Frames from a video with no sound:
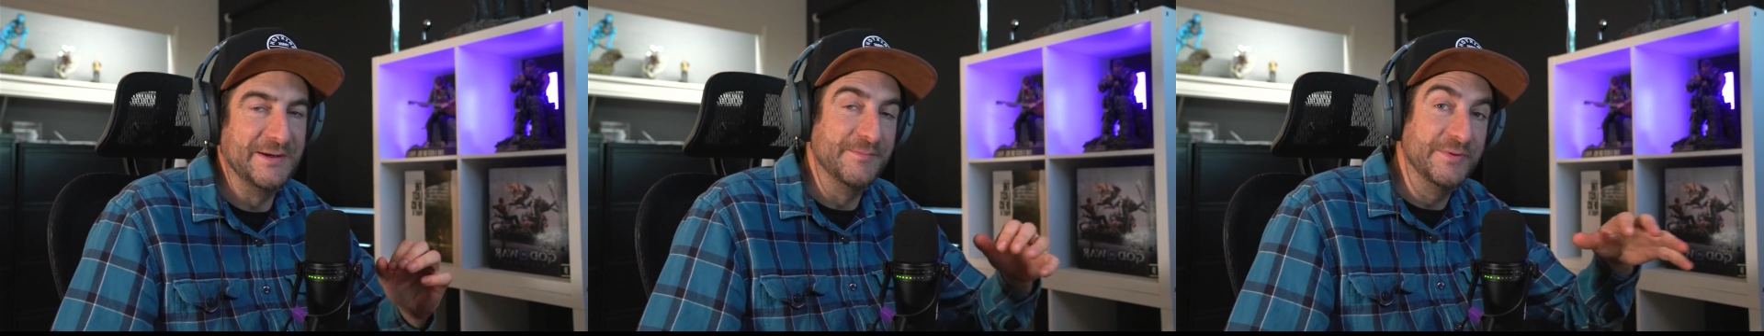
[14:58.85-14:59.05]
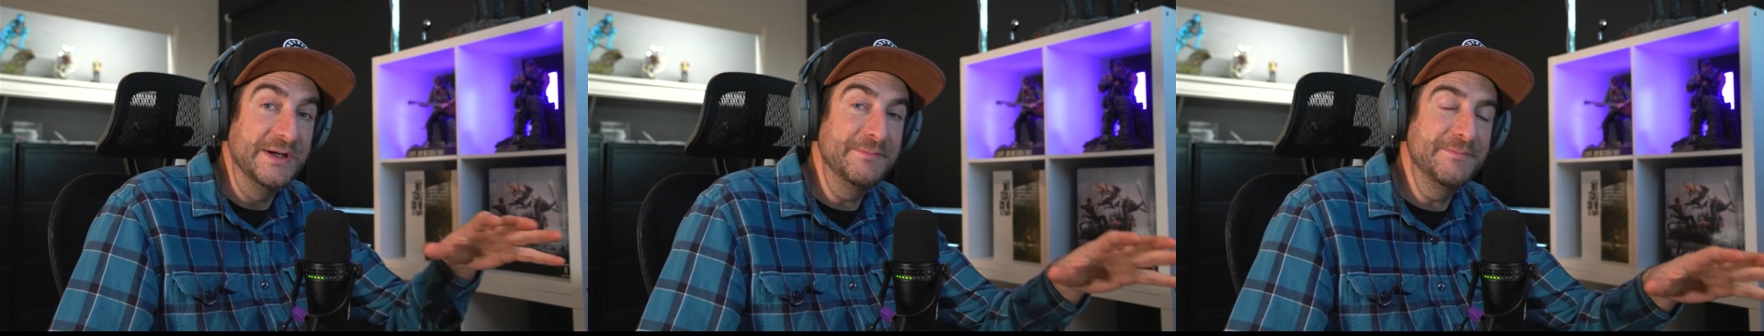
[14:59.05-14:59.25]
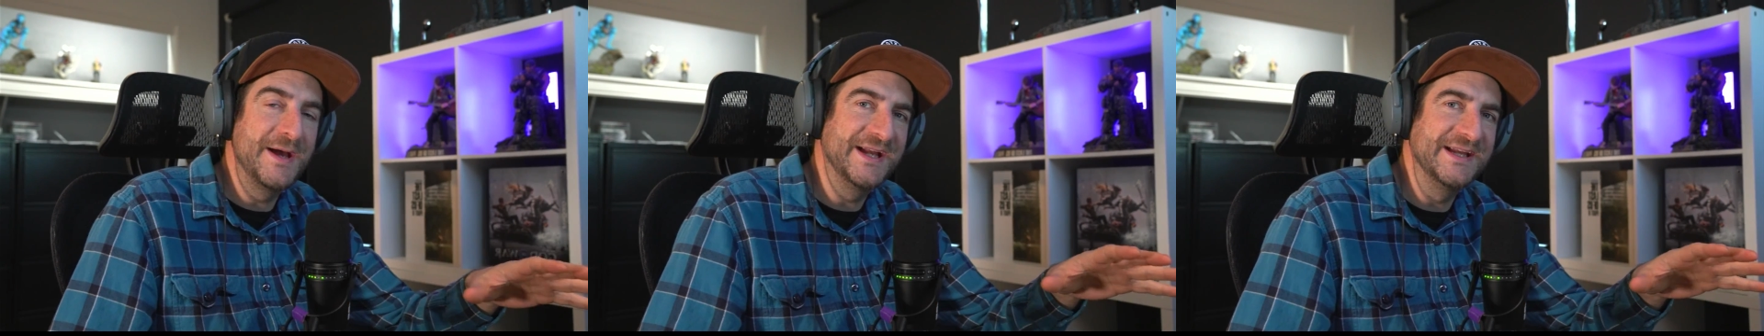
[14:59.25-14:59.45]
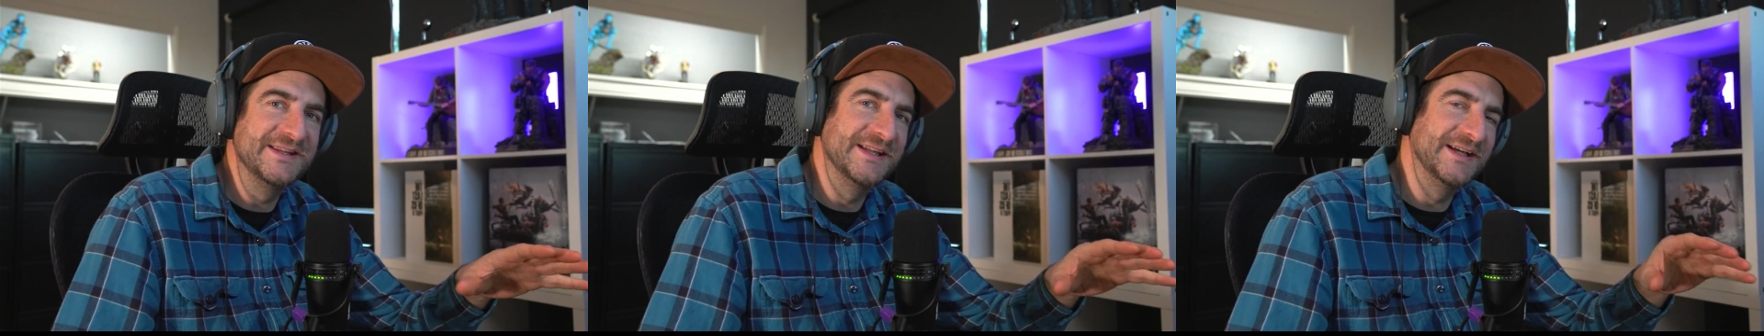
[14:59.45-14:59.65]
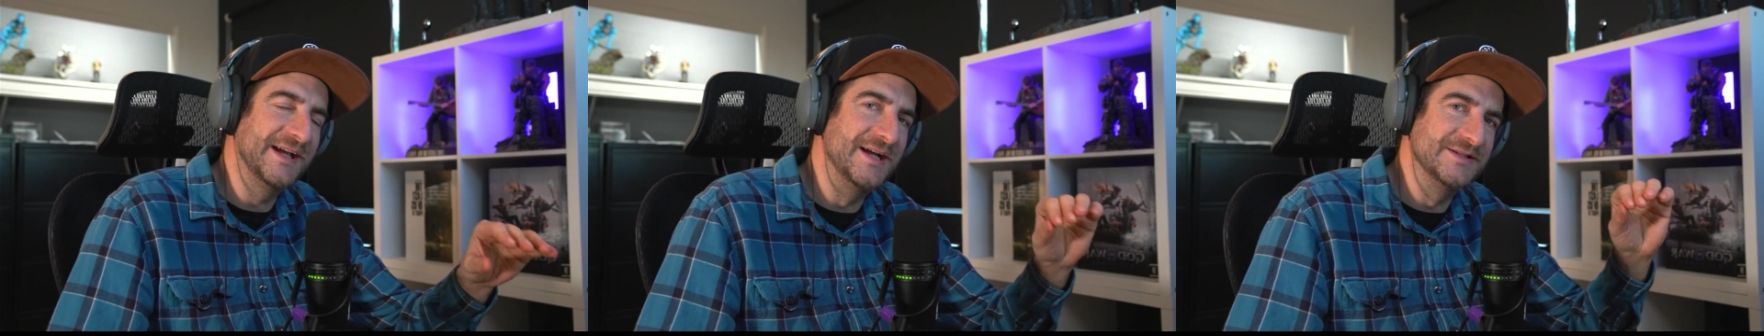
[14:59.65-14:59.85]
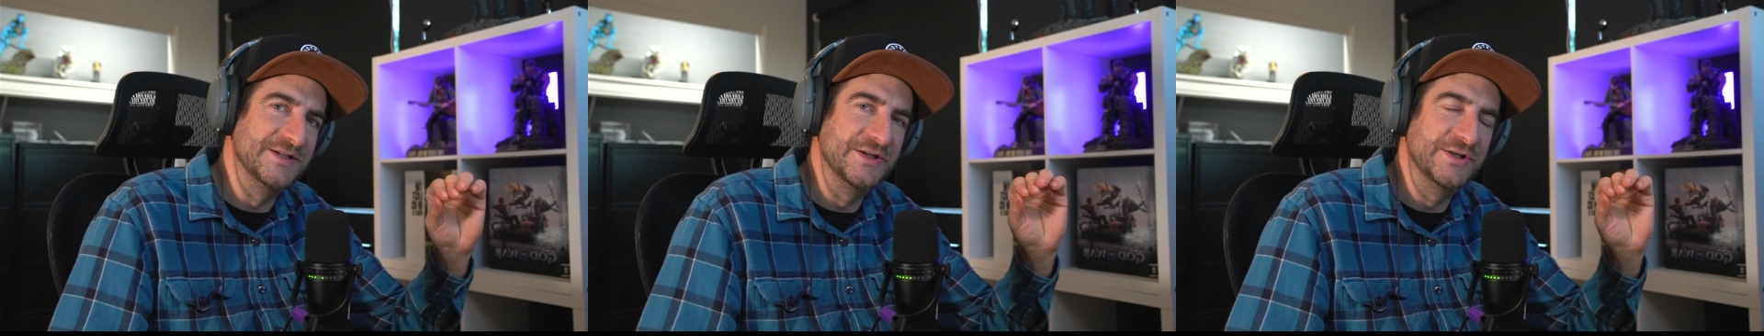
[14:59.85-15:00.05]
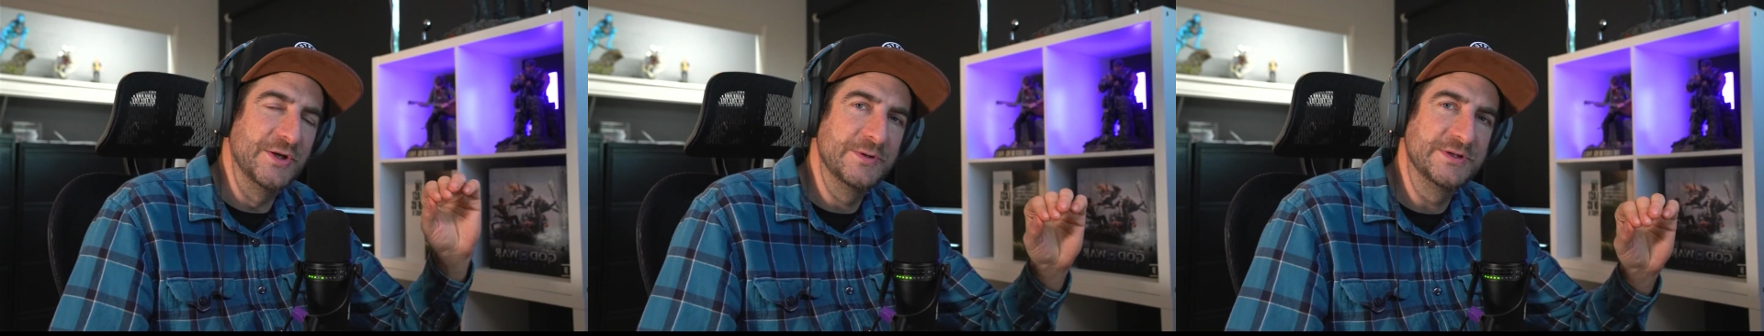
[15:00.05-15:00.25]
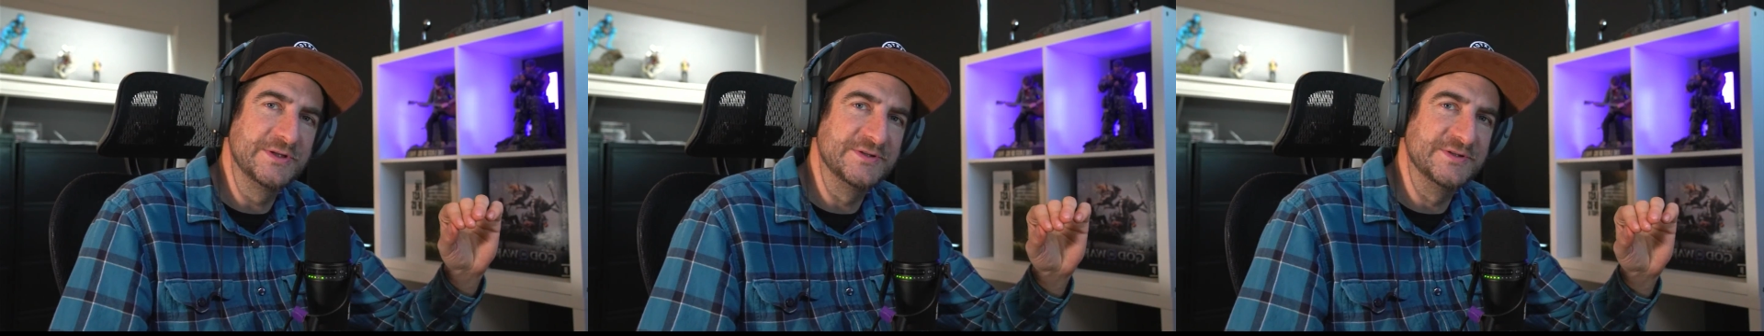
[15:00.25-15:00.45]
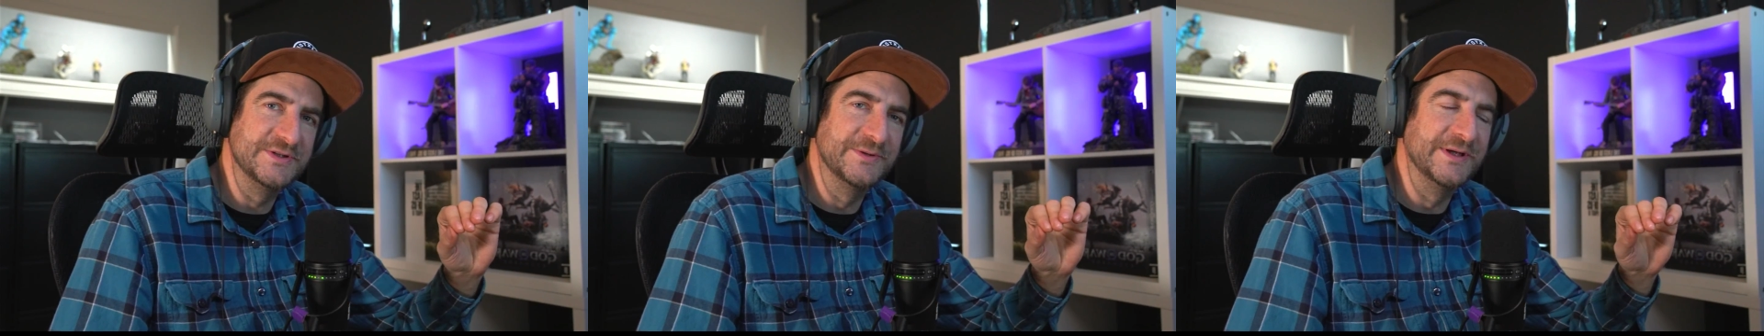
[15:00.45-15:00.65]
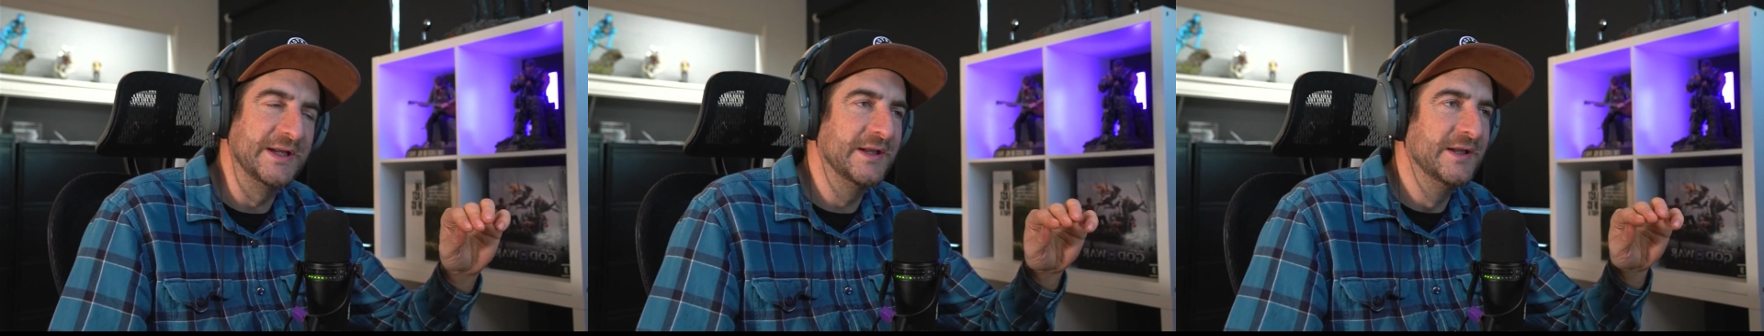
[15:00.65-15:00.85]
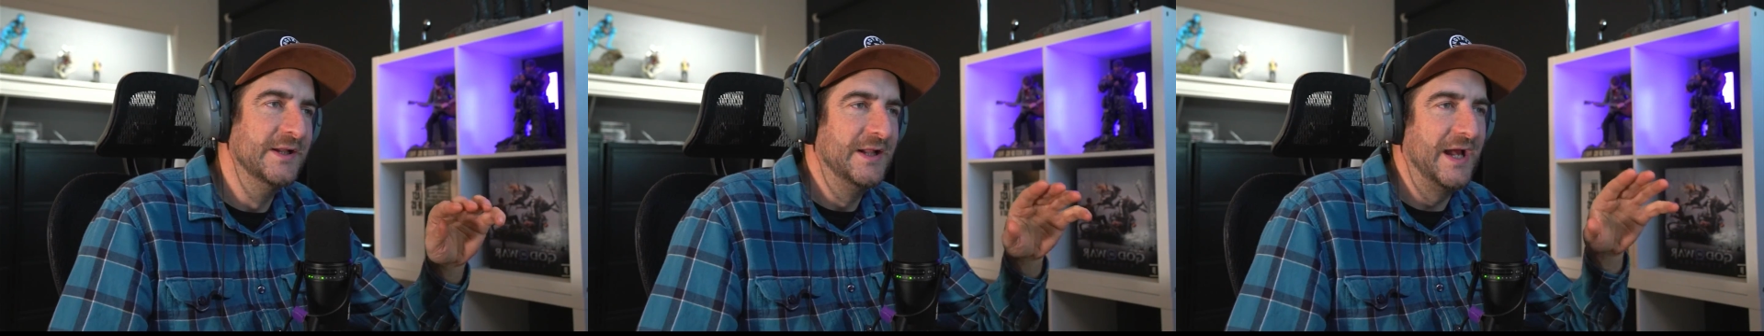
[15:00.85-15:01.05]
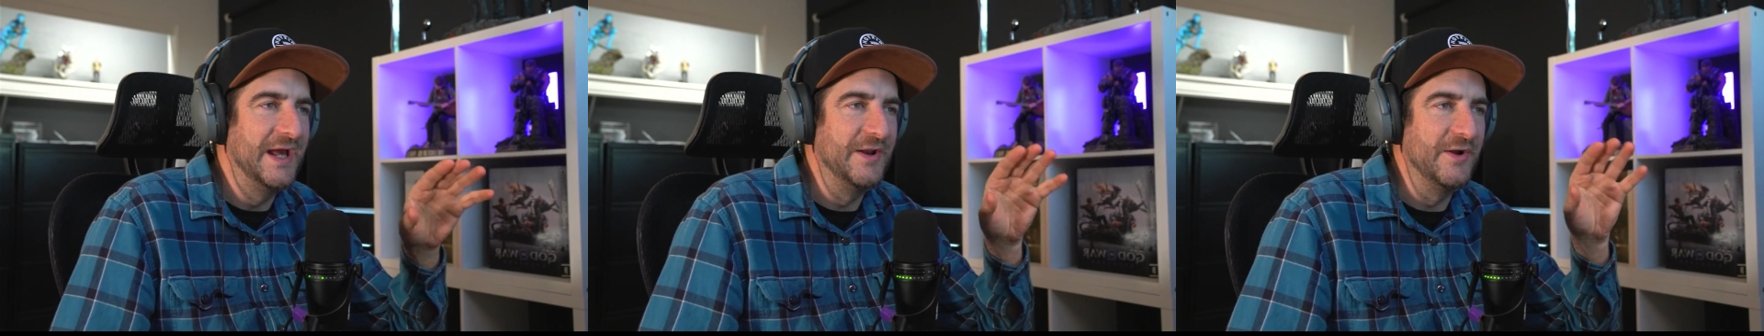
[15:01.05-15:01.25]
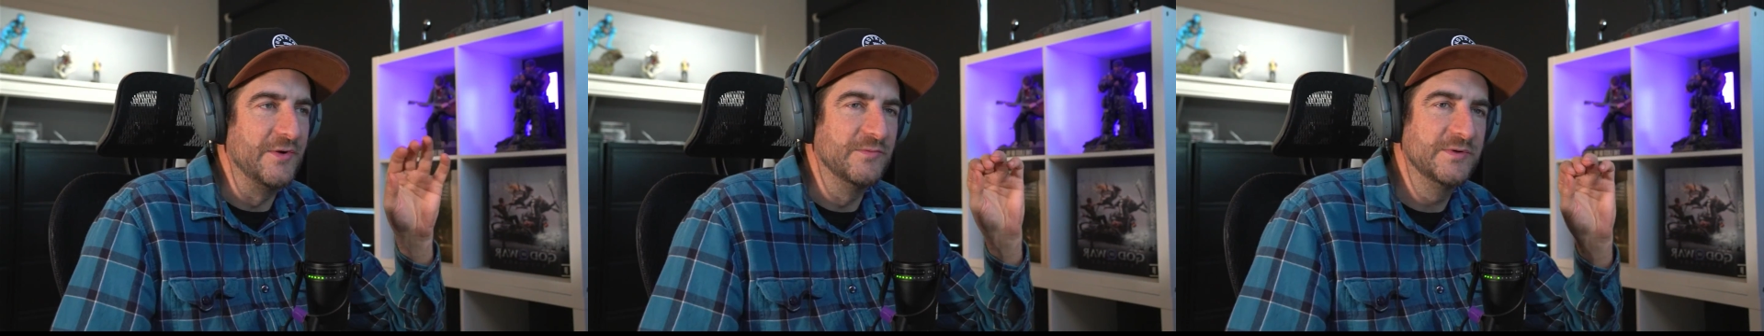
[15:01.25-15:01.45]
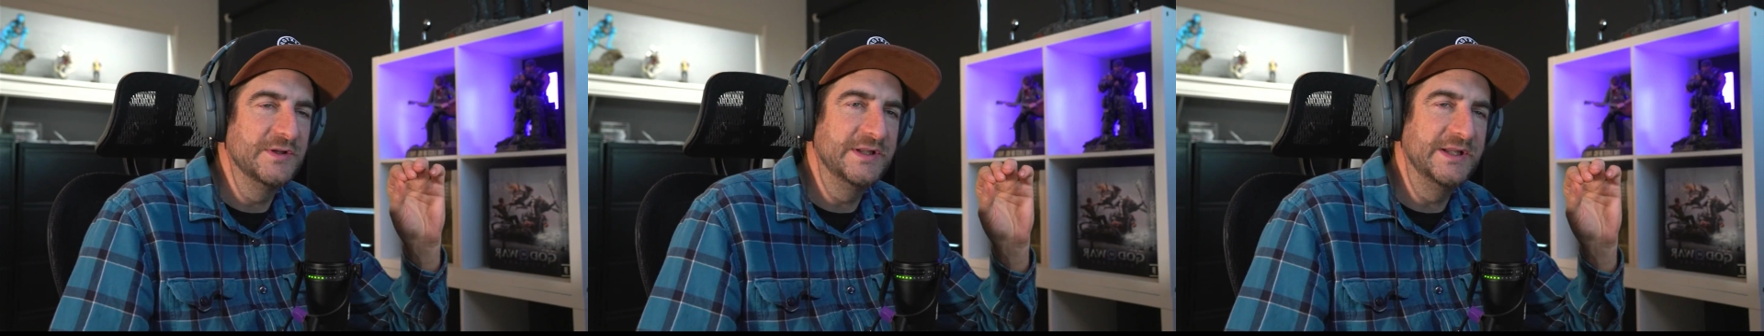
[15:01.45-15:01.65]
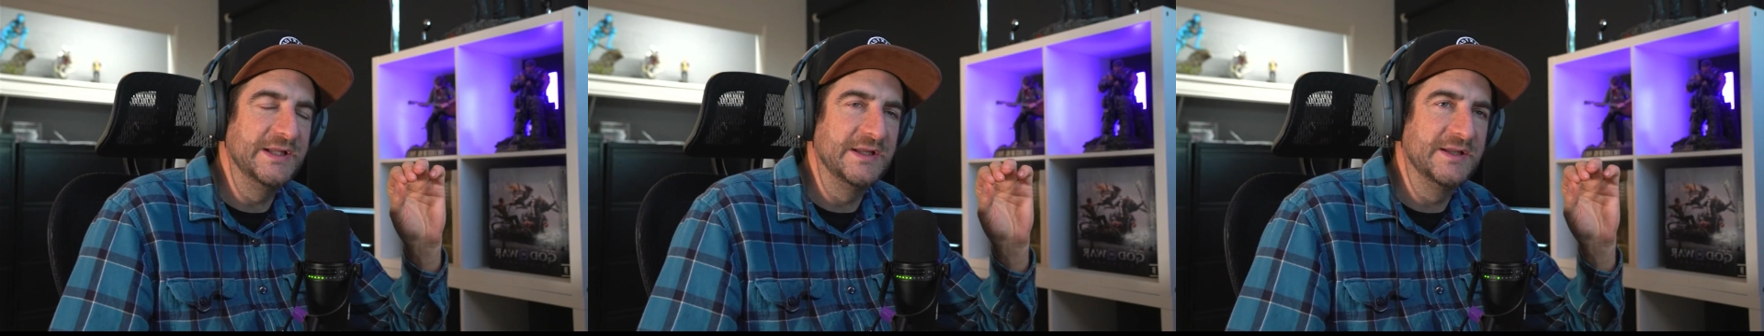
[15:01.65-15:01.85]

Bring back in the guys that know what they're doing and are really